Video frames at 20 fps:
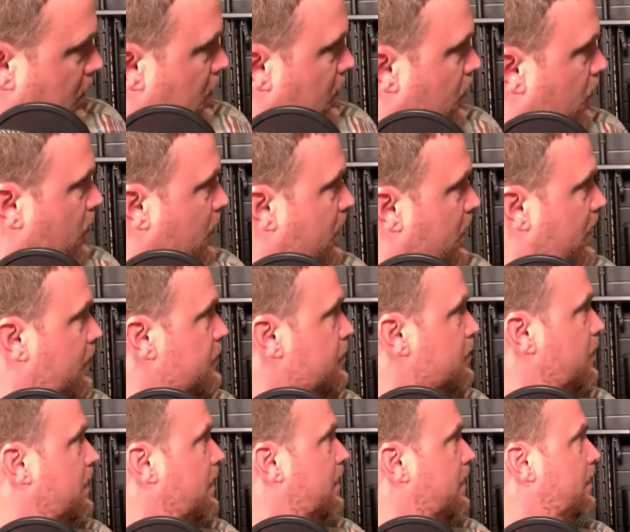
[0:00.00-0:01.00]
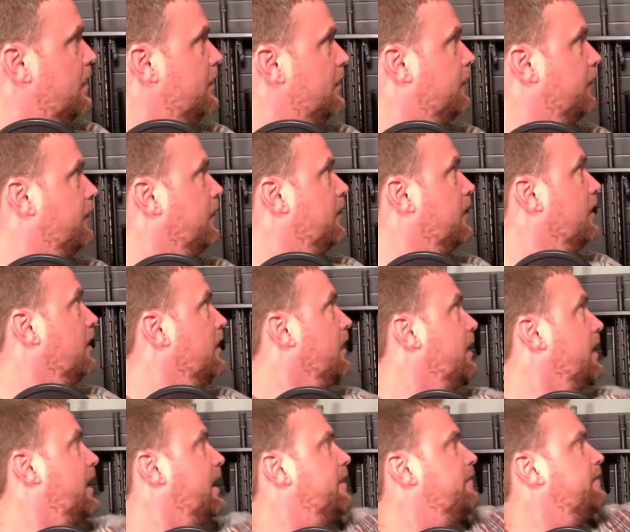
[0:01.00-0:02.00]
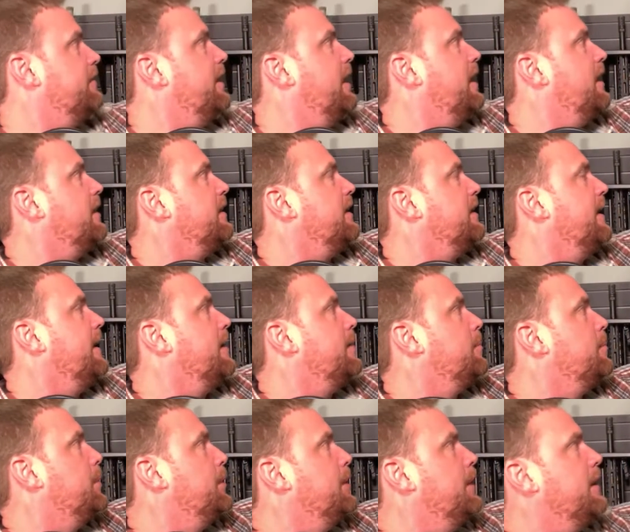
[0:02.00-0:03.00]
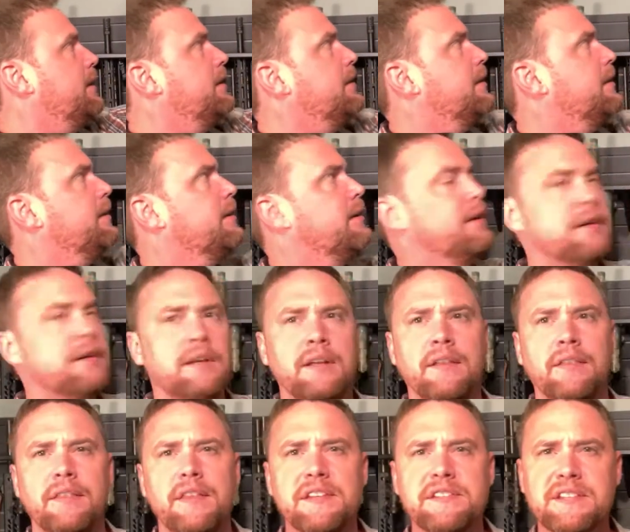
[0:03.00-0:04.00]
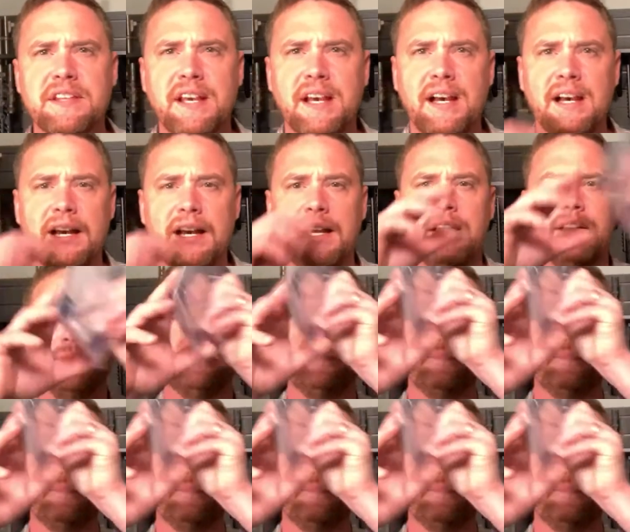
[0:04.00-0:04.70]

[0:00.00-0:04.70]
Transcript: What else? What else? I have not yet put this guy.